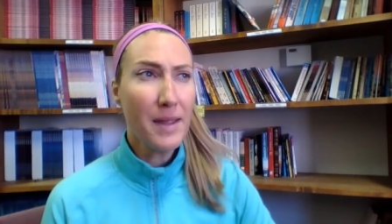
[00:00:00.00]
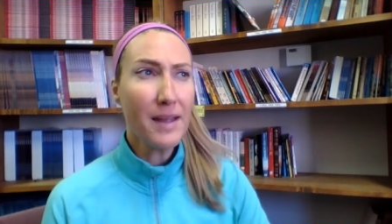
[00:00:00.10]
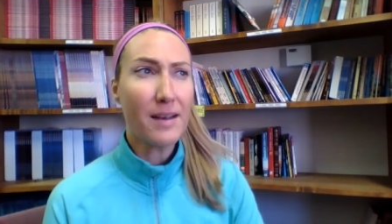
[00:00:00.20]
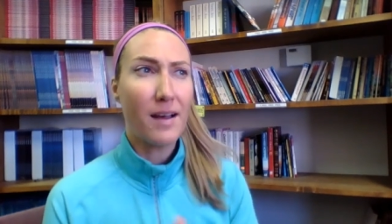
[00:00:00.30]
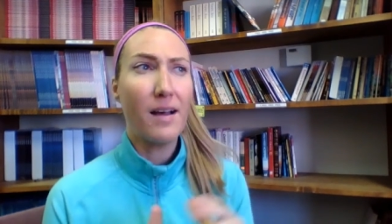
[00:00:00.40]

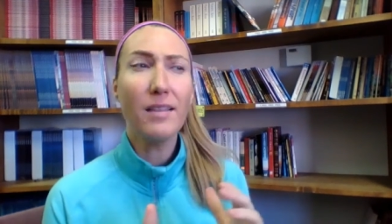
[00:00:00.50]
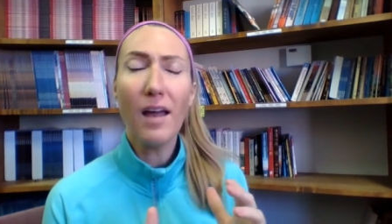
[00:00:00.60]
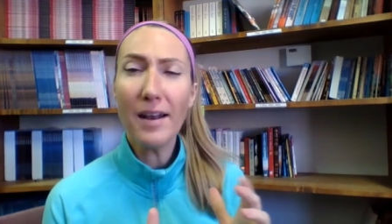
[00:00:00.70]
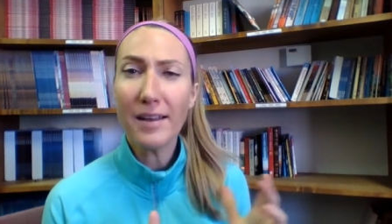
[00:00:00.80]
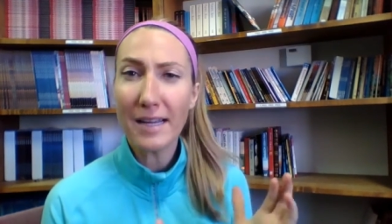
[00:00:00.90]
Man, a
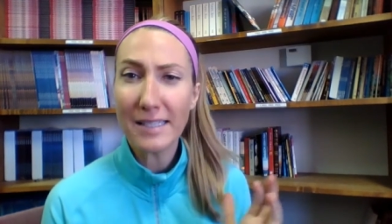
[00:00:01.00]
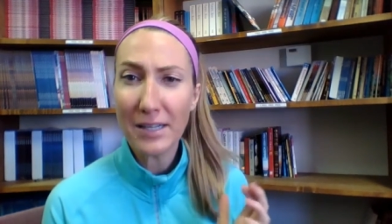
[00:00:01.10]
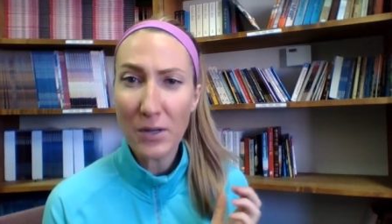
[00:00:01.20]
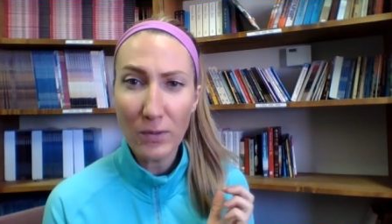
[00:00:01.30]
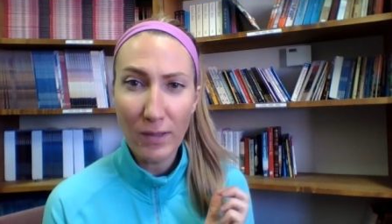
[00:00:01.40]
lot of guys
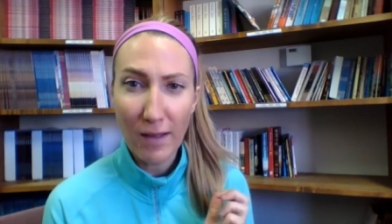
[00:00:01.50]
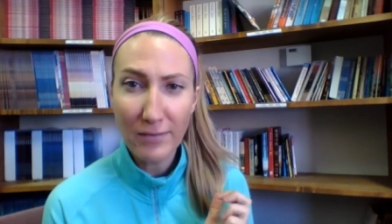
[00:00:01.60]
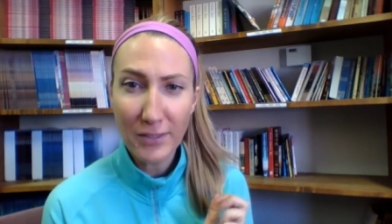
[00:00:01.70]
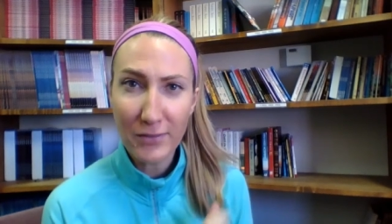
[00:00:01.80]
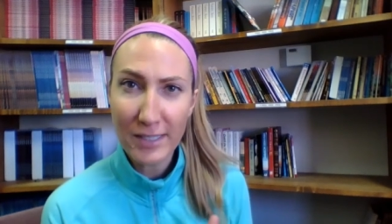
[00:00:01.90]
I know
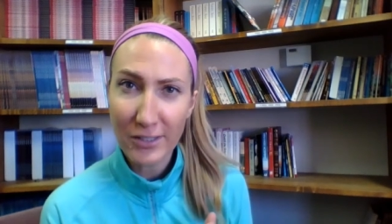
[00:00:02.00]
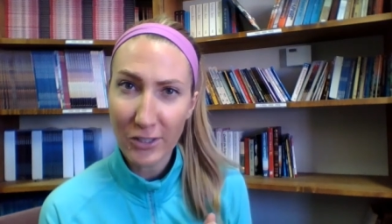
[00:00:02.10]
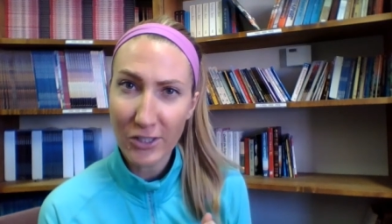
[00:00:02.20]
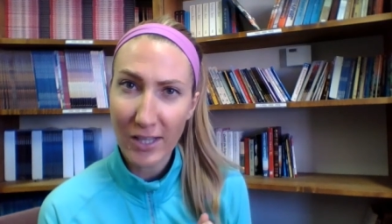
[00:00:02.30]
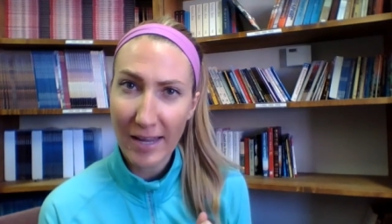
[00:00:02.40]
love to
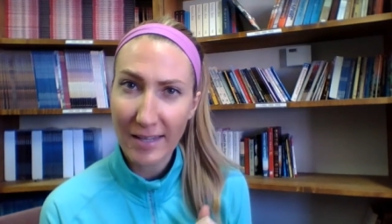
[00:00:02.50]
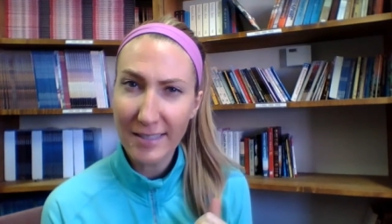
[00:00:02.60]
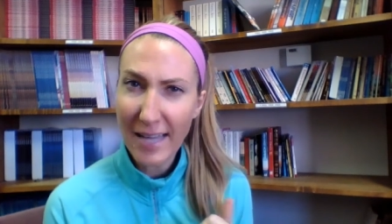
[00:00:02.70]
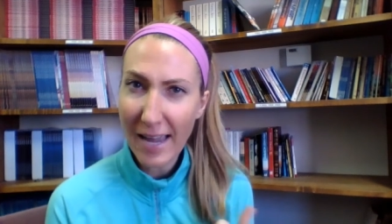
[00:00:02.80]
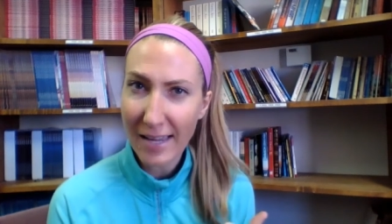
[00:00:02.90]
research like
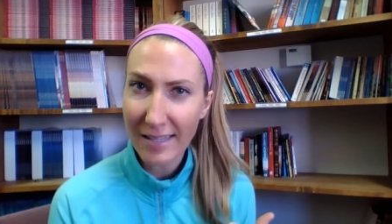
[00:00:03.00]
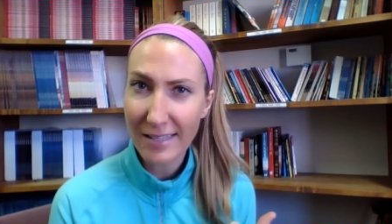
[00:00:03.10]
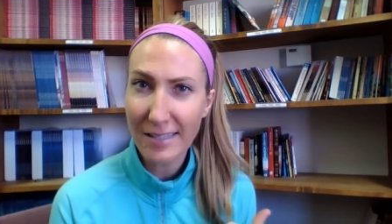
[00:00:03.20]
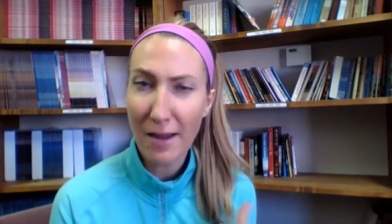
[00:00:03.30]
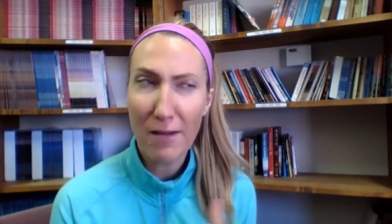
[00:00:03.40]
tech
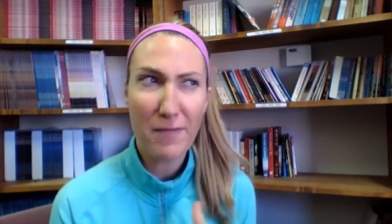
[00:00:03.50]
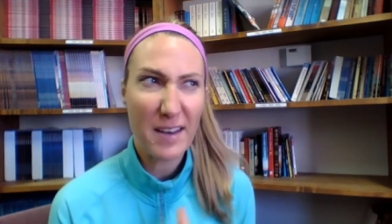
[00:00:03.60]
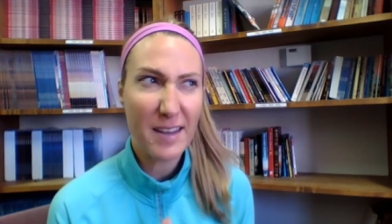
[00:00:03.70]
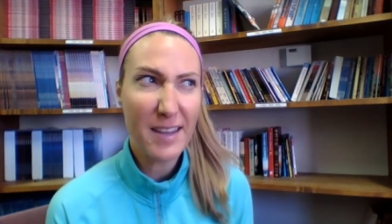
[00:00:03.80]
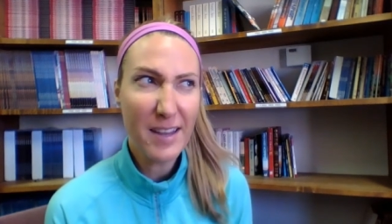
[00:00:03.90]
stuff
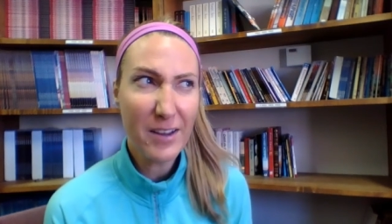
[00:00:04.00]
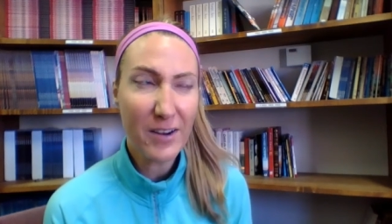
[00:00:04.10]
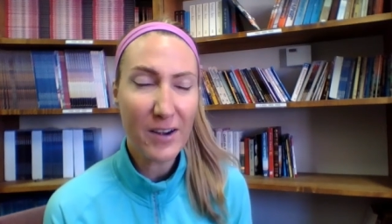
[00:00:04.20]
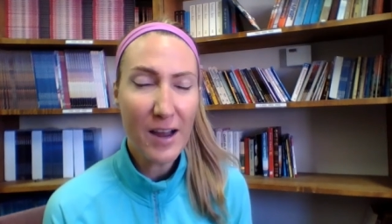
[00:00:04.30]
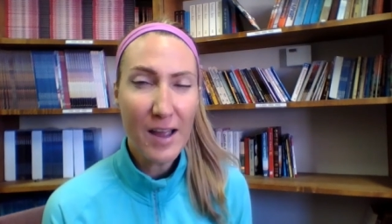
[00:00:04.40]
and
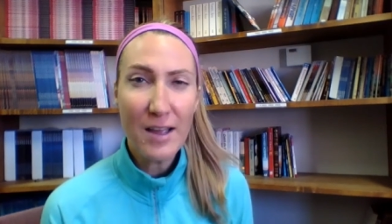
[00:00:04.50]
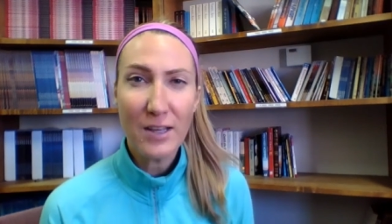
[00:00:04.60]
gear.